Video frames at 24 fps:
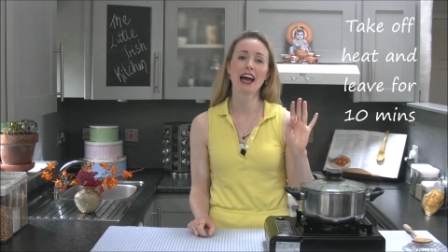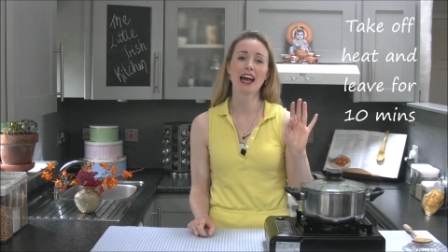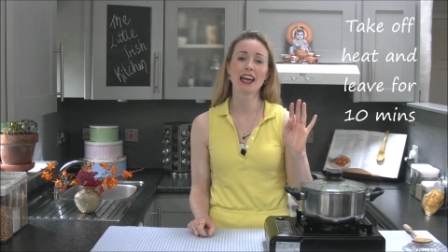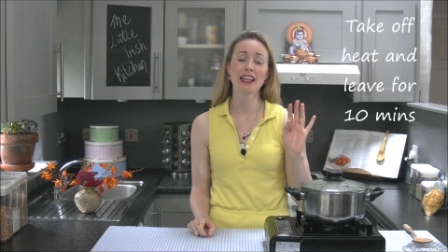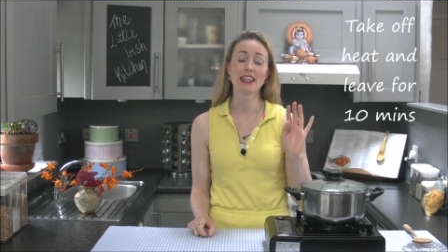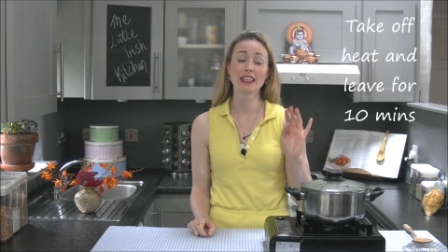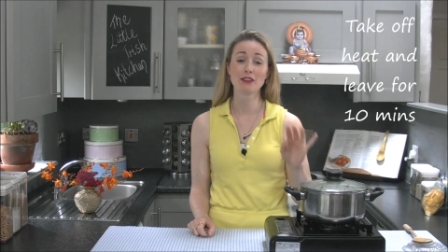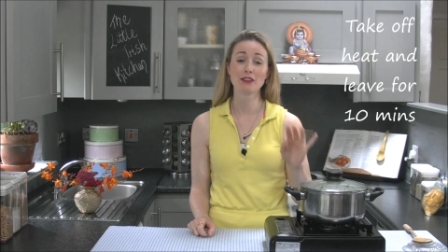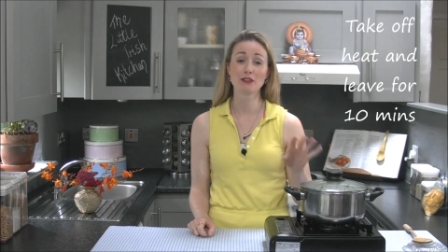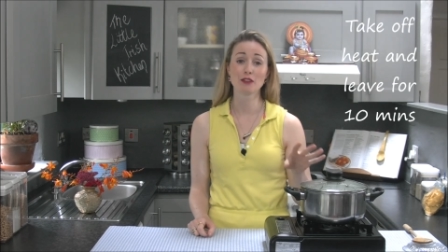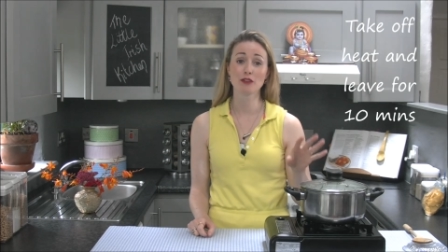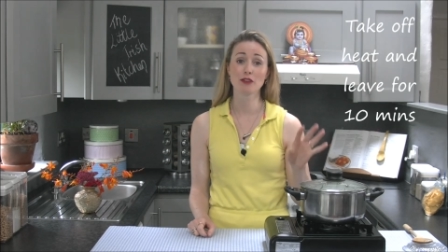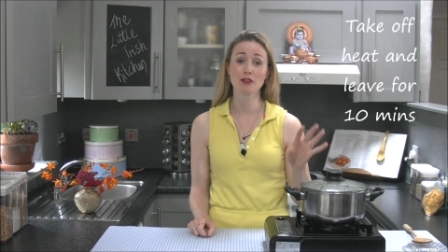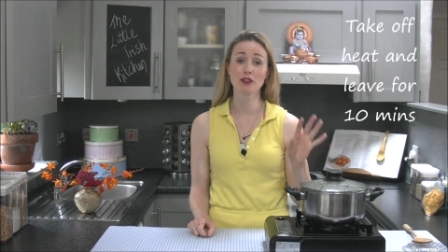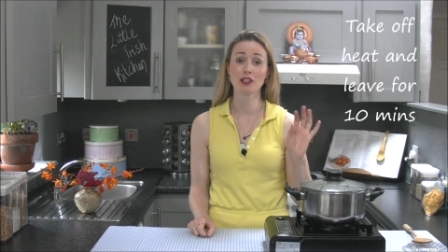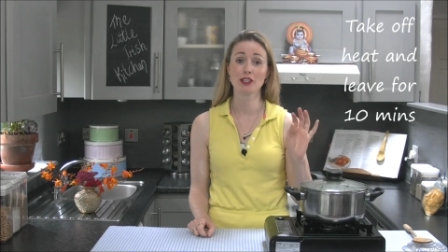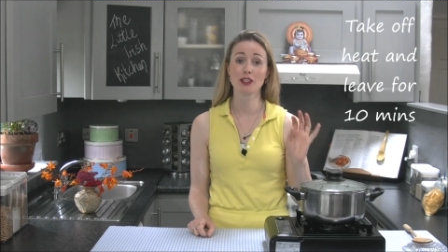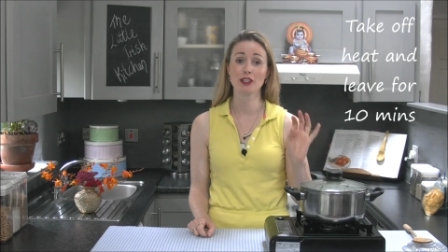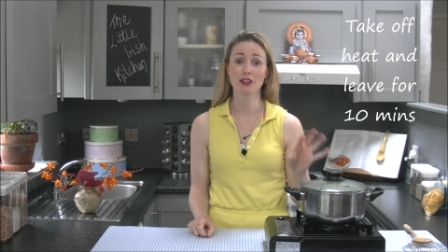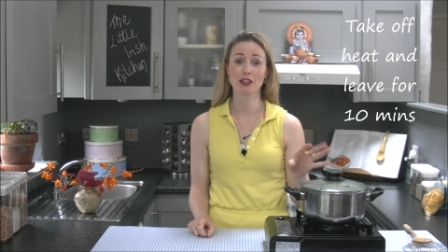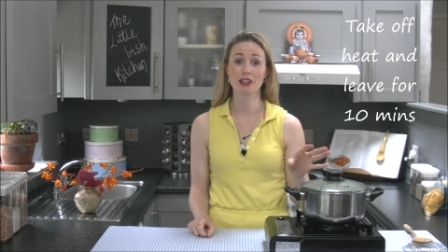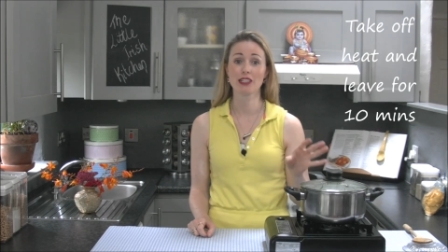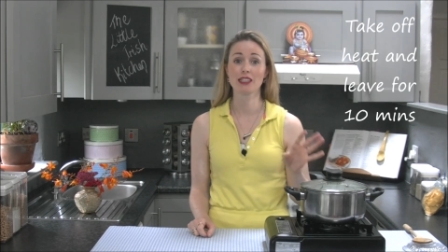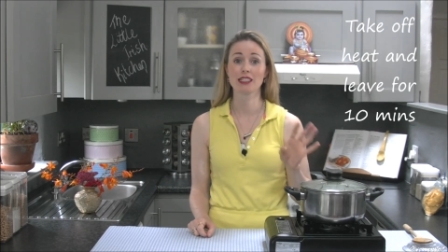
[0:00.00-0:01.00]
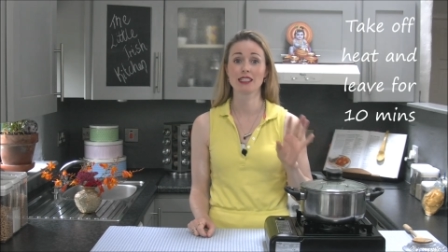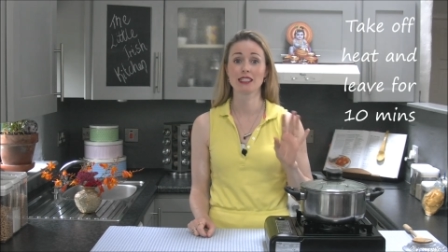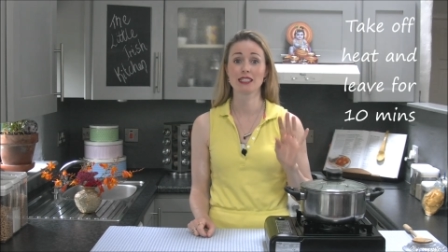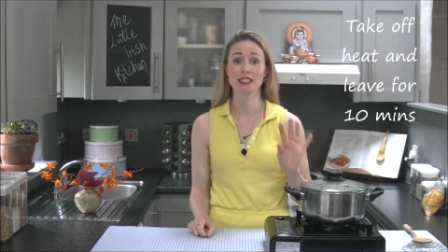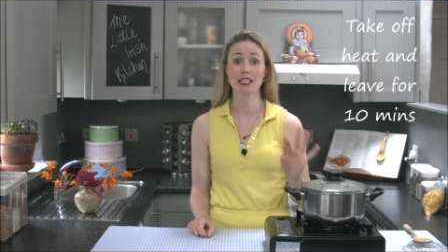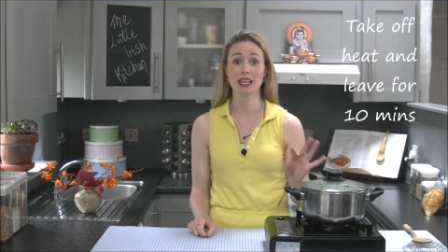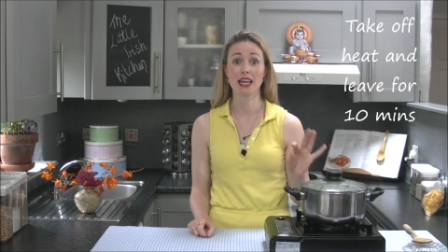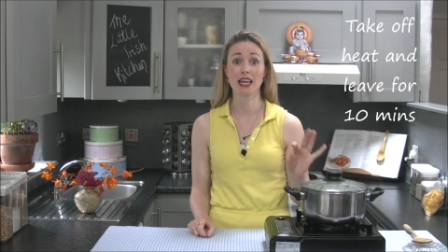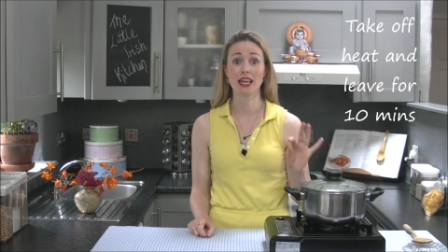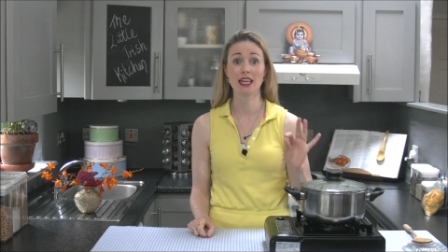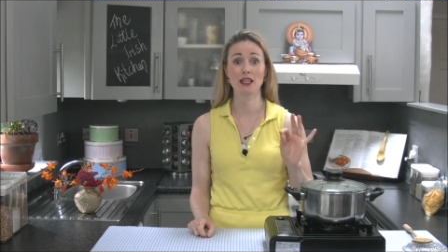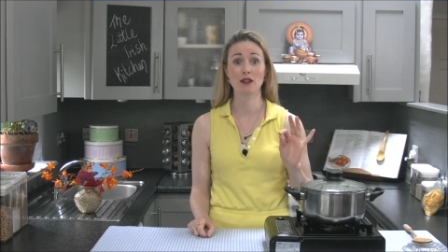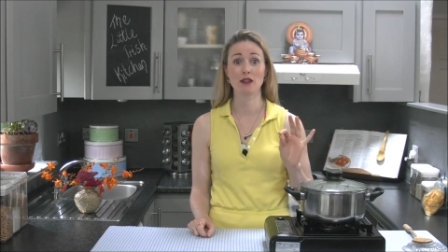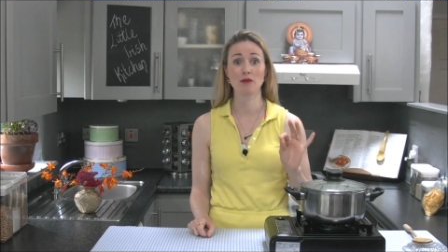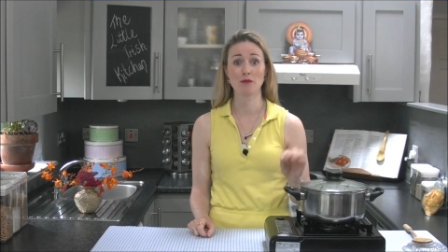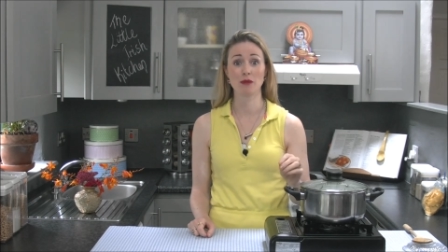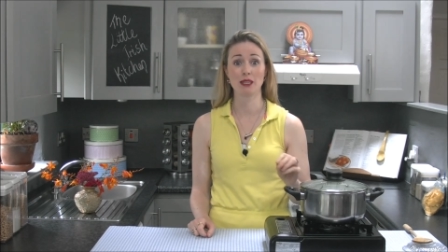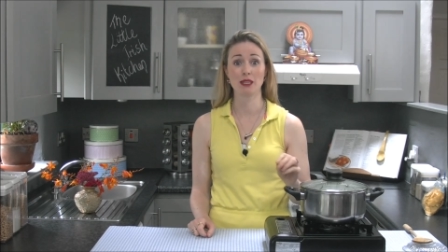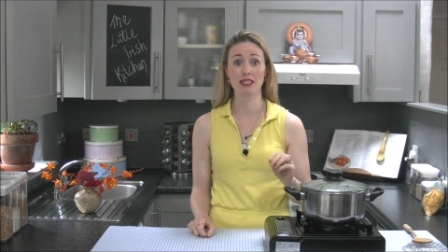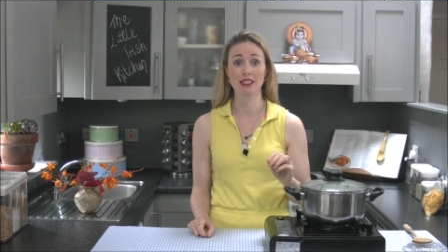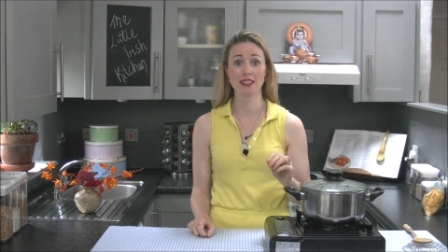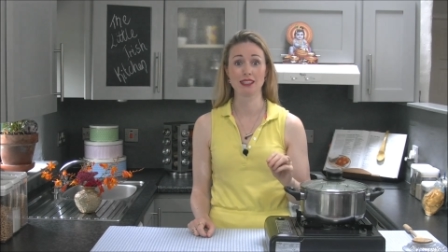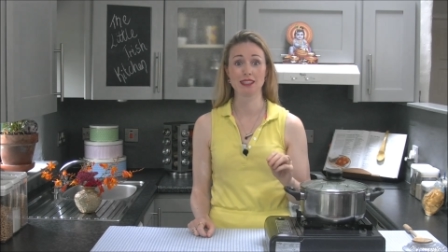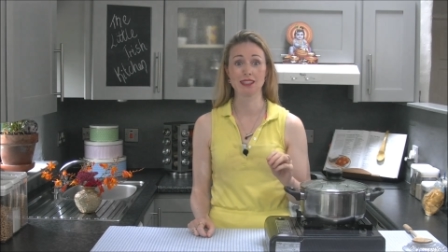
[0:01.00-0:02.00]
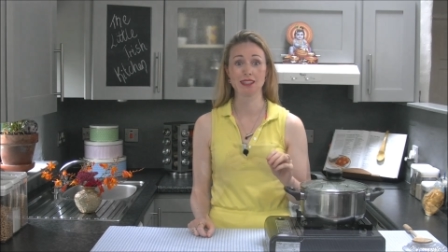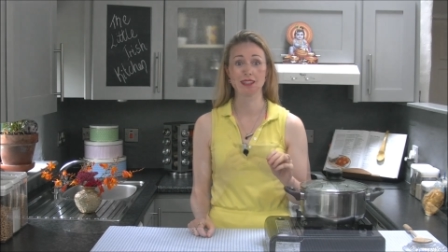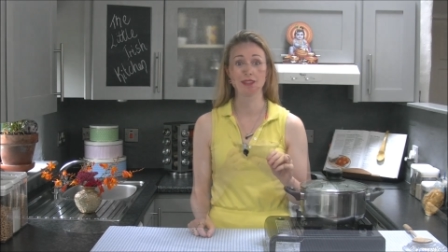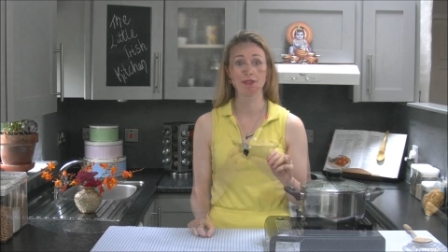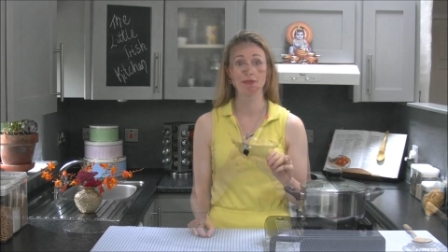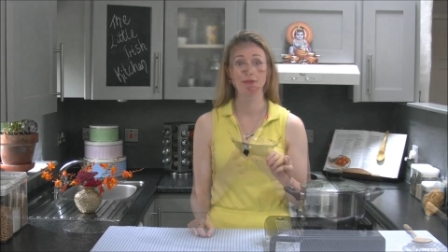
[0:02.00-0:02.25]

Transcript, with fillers: and leave it for another 10 minutes.